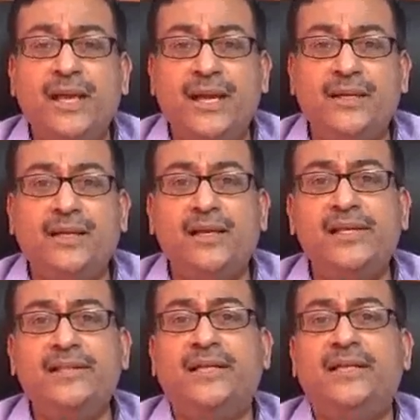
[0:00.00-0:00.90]
and
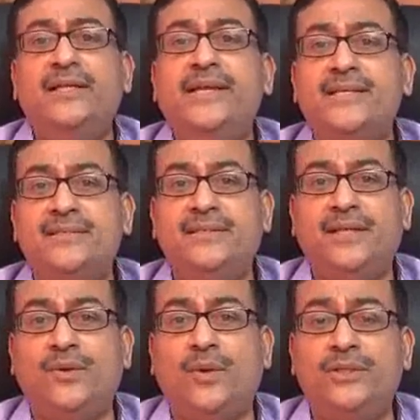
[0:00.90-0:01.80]
declaring that he has the
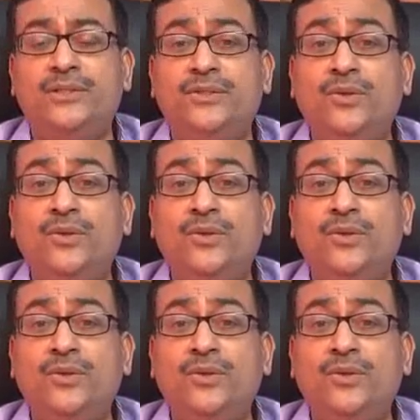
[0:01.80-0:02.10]
technology.